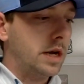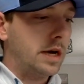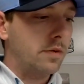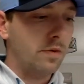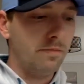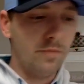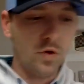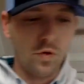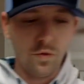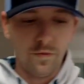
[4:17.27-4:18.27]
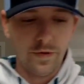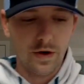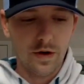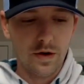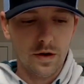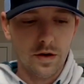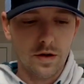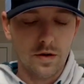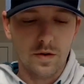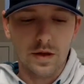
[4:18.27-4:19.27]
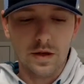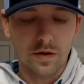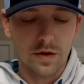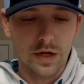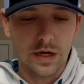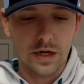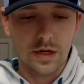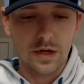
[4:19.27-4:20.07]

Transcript: I remove. Okay, there's that.